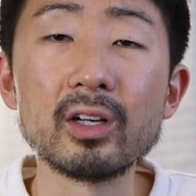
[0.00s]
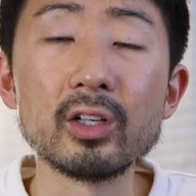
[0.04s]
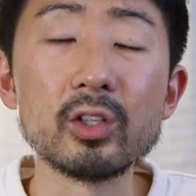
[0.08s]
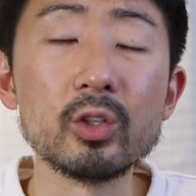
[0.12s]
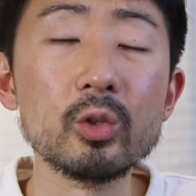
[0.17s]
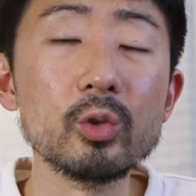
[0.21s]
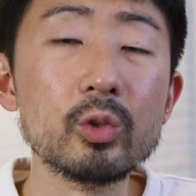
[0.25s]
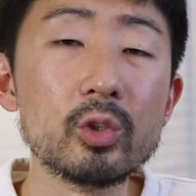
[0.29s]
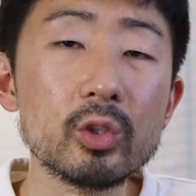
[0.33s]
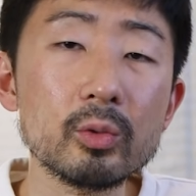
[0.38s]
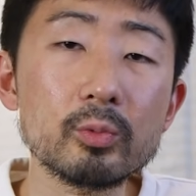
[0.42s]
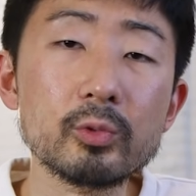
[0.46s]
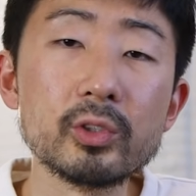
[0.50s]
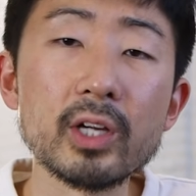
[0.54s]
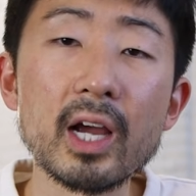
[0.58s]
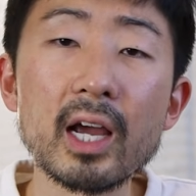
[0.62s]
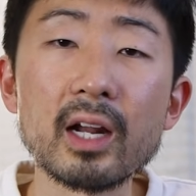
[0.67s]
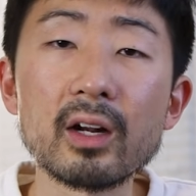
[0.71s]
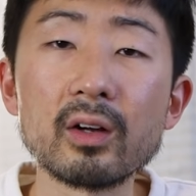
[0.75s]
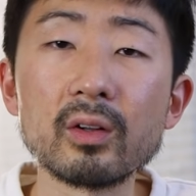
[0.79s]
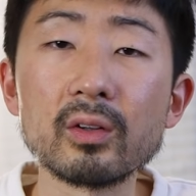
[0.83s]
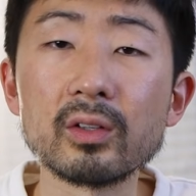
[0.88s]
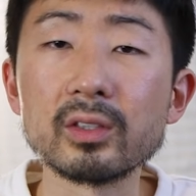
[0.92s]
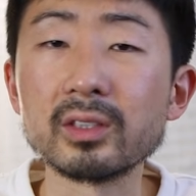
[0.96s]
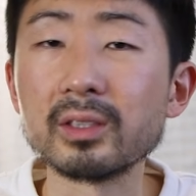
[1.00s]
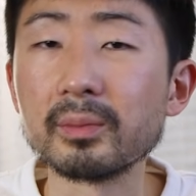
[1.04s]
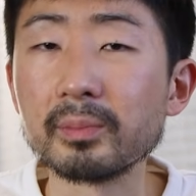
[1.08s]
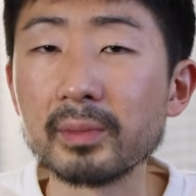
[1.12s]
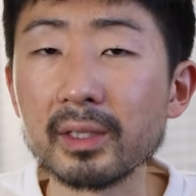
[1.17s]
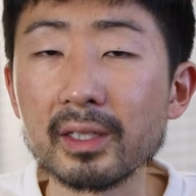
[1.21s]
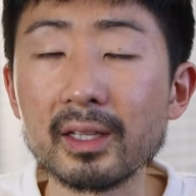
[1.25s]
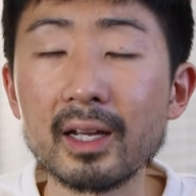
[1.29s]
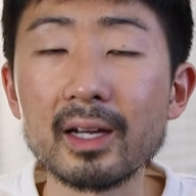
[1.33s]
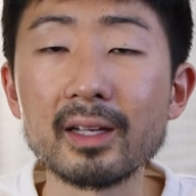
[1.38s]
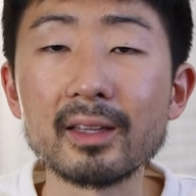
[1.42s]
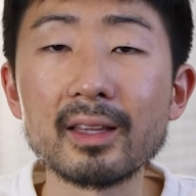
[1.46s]
a, YouTube channel or
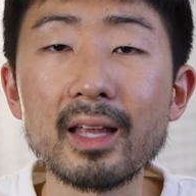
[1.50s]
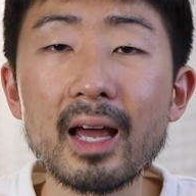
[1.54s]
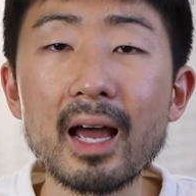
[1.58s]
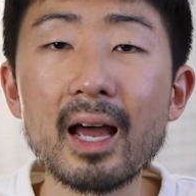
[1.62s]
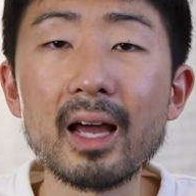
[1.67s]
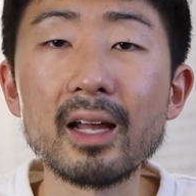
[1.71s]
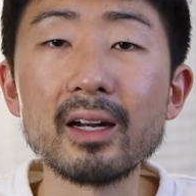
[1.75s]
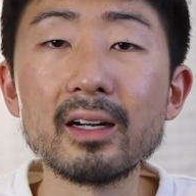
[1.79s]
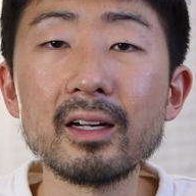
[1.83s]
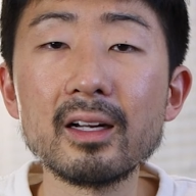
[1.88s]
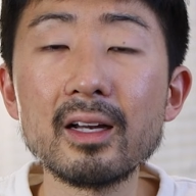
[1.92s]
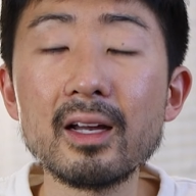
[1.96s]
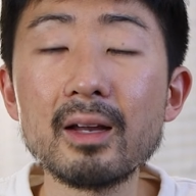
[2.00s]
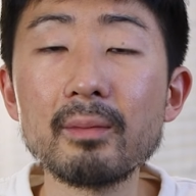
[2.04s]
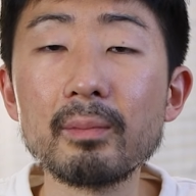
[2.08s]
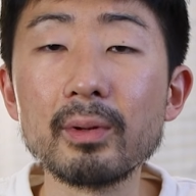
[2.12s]
something like that.